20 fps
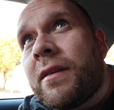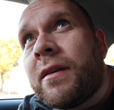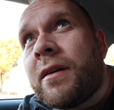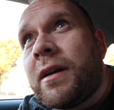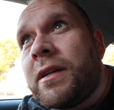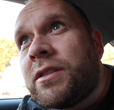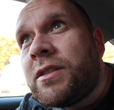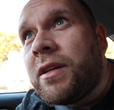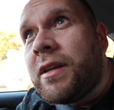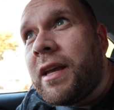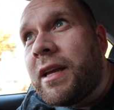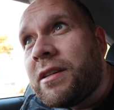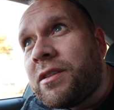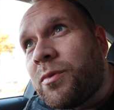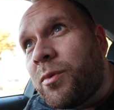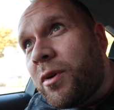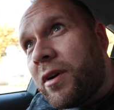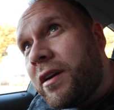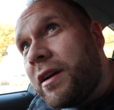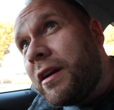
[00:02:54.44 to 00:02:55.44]
All right, so
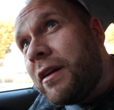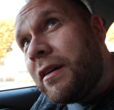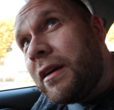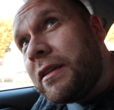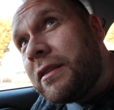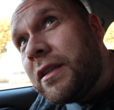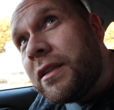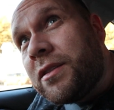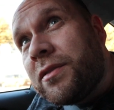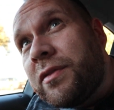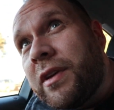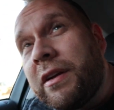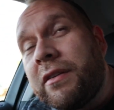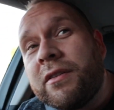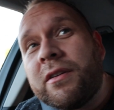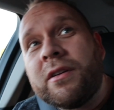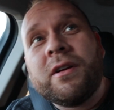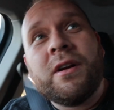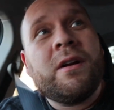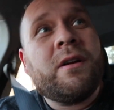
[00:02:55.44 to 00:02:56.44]
yes, we're here at this
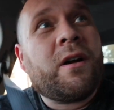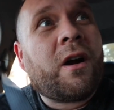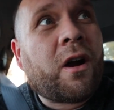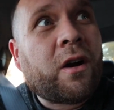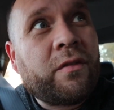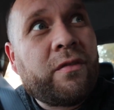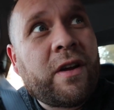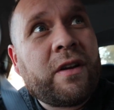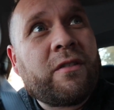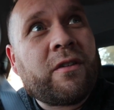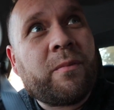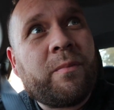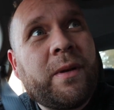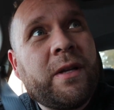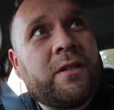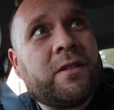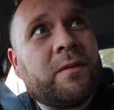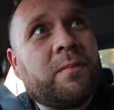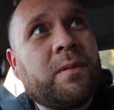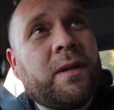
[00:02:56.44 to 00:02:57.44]
favorite, our favorite
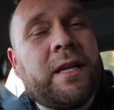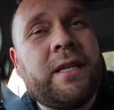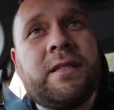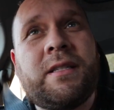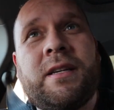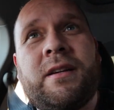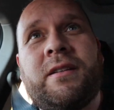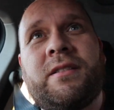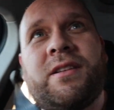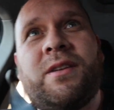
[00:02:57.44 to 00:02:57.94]
pizza place here.